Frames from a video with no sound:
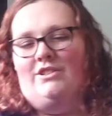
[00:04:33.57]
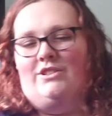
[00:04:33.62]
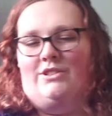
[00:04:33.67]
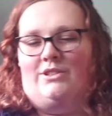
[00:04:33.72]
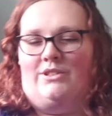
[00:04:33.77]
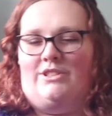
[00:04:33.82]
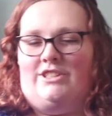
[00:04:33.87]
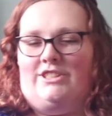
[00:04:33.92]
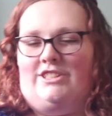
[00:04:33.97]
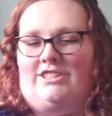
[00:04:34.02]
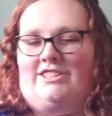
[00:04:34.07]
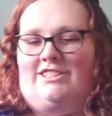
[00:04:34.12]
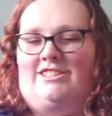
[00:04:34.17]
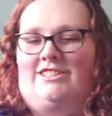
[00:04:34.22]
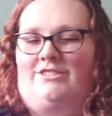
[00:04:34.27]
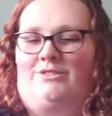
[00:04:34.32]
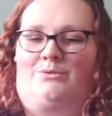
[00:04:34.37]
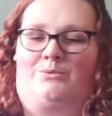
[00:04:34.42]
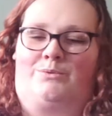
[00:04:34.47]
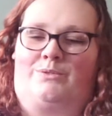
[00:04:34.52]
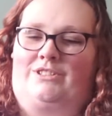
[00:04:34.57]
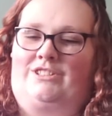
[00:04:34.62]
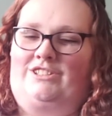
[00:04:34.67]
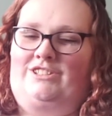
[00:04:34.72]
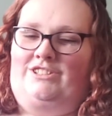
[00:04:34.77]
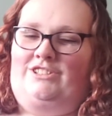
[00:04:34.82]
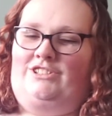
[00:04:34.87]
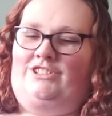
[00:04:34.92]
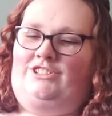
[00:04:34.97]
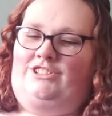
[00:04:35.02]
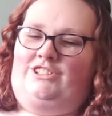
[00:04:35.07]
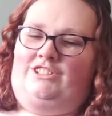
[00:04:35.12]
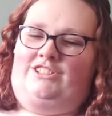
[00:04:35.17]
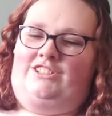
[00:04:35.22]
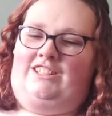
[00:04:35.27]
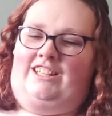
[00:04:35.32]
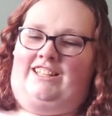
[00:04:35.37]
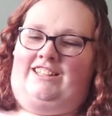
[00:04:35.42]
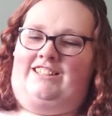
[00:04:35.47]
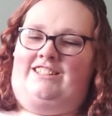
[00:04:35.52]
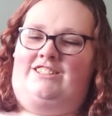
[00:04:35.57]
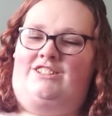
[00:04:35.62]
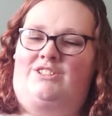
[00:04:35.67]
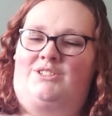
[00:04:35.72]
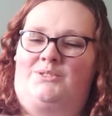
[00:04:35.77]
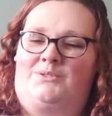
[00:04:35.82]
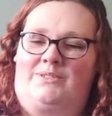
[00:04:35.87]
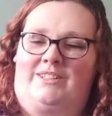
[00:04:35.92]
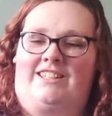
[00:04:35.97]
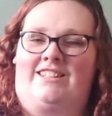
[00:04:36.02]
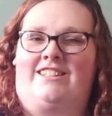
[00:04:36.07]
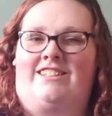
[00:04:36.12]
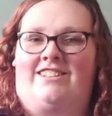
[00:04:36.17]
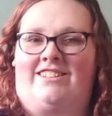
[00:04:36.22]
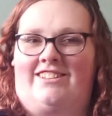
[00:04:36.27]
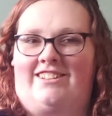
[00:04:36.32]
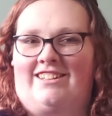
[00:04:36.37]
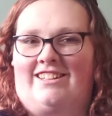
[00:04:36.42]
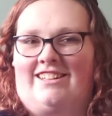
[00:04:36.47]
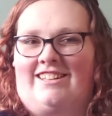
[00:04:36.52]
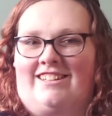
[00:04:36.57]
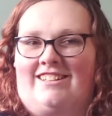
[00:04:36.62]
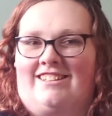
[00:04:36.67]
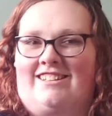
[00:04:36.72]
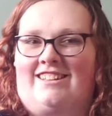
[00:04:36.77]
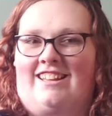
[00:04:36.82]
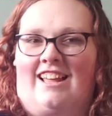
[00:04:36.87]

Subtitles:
Sorsha's was just like this sweet little thing